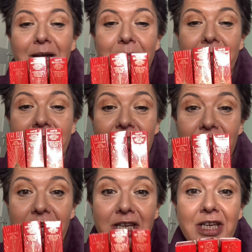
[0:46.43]
This
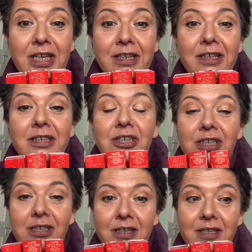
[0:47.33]
year, she's
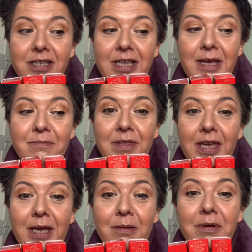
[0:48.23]
done the same
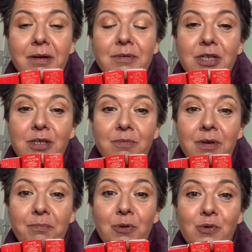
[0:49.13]
thing. She's
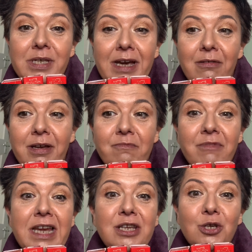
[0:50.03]
bought out a
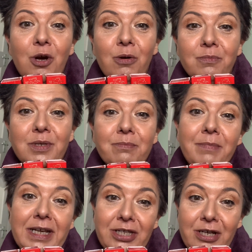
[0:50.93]
red-topped
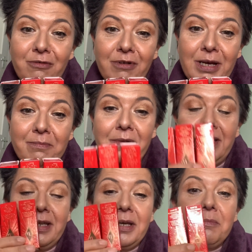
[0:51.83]
magic cream,
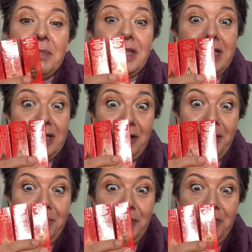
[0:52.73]
but this
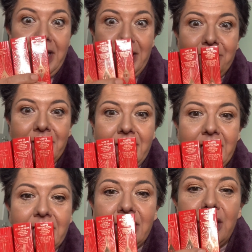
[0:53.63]
time three
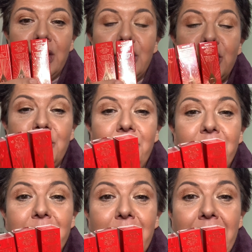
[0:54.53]
lipsticks. Two of
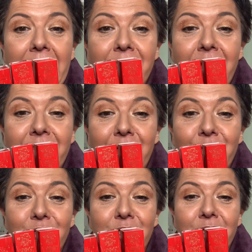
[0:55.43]
them are Matte
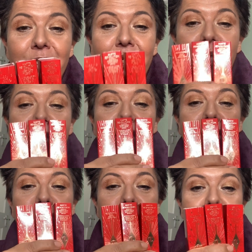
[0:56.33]
Revolution,
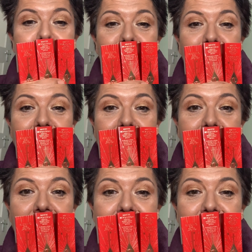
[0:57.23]
and one of them is a
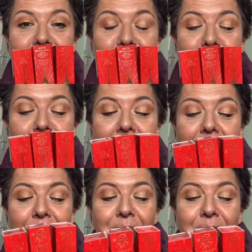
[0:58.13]
kissing formula.